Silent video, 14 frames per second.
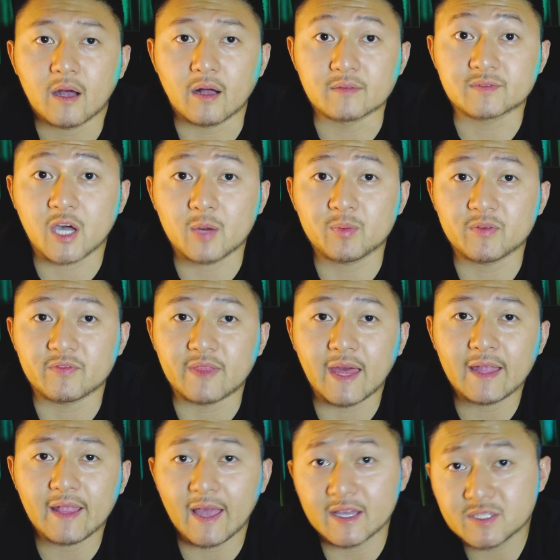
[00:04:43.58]
On top of
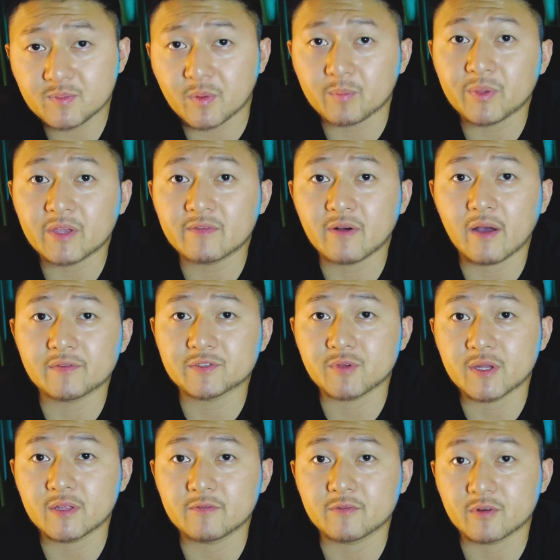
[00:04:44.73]
that, XPeng P5 is
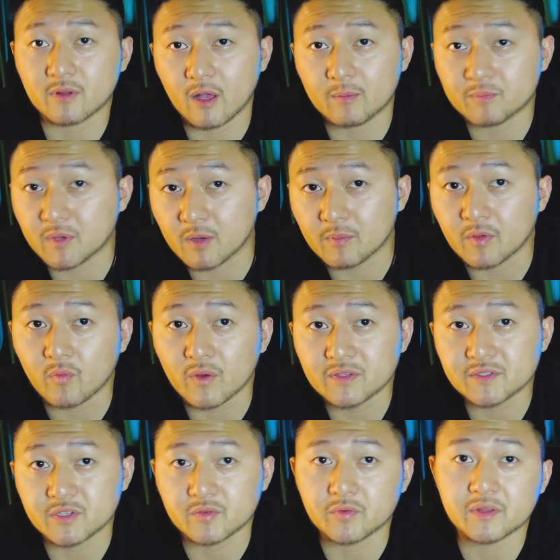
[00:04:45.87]
ready for the upcoming
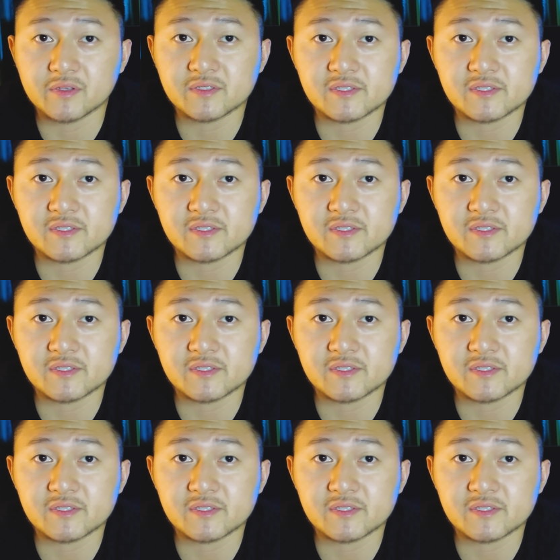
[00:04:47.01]
winter with a